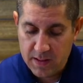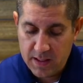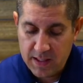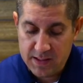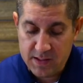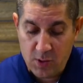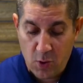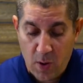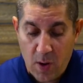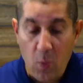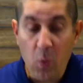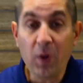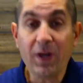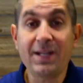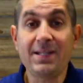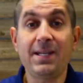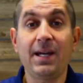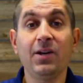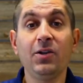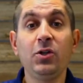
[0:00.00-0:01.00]
And so I want to
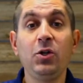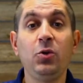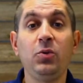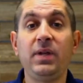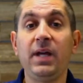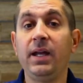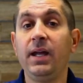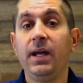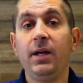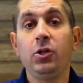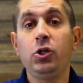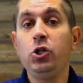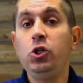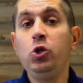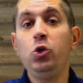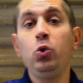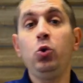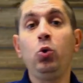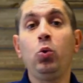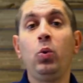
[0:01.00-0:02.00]
tell you that
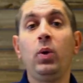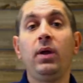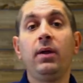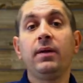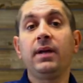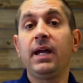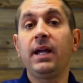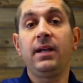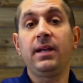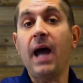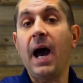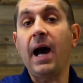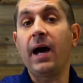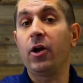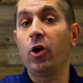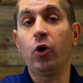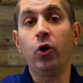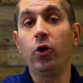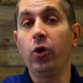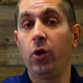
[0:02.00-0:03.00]
you cannot
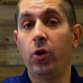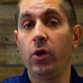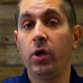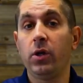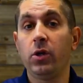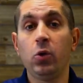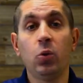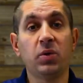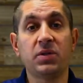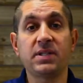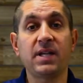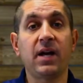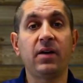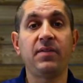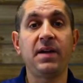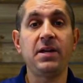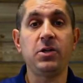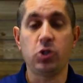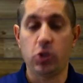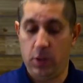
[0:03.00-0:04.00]
earn your
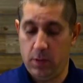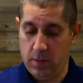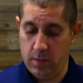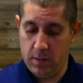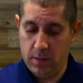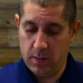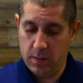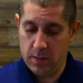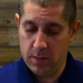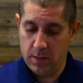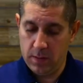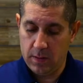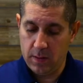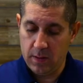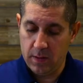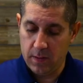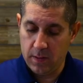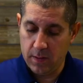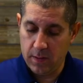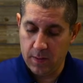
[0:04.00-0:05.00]
salvation,
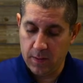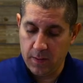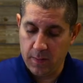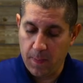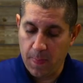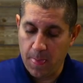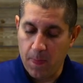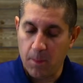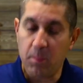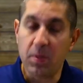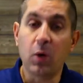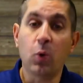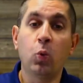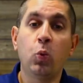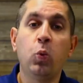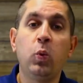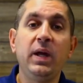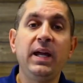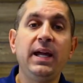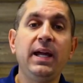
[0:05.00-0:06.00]
but
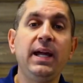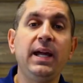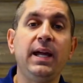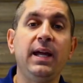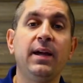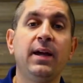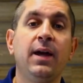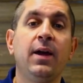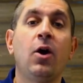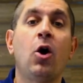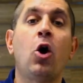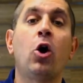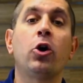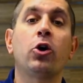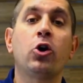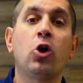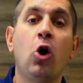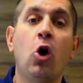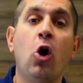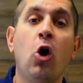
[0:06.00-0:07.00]
we are
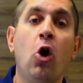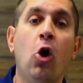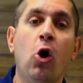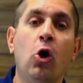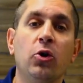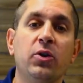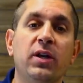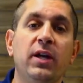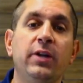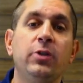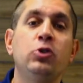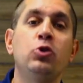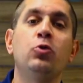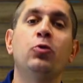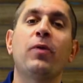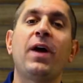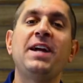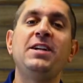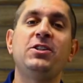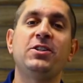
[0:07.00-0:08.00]
called to
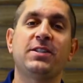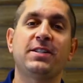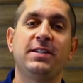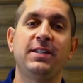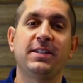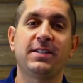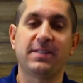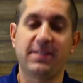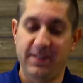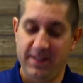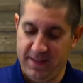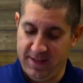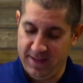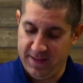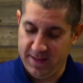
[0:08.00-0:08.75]
righteousness